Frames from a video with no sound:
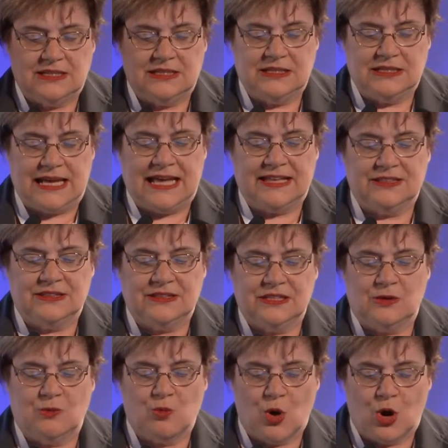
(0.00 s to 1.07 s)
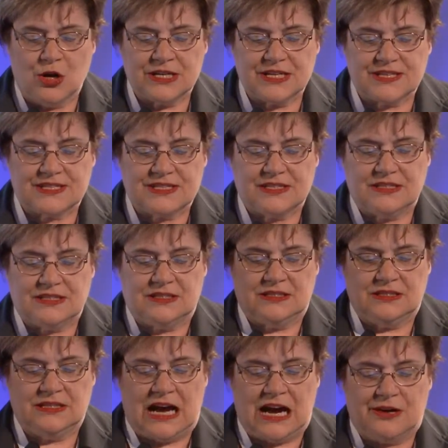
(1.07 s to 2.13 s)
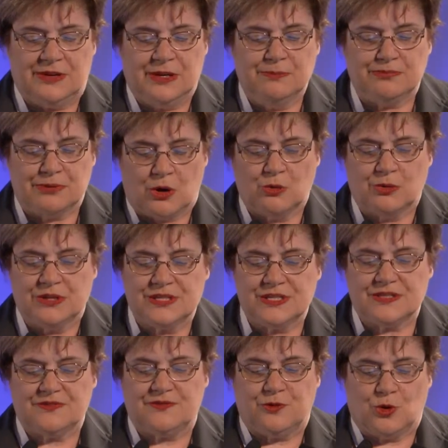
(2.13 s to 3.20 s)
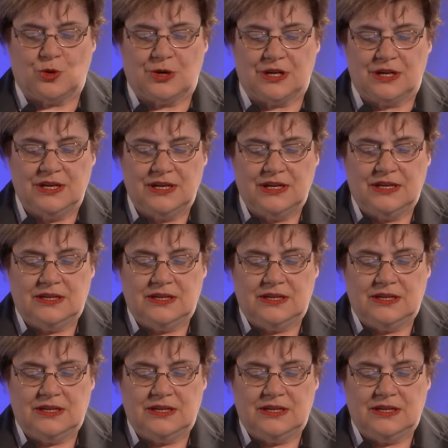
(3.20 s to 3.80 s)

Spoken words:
and works are in progress for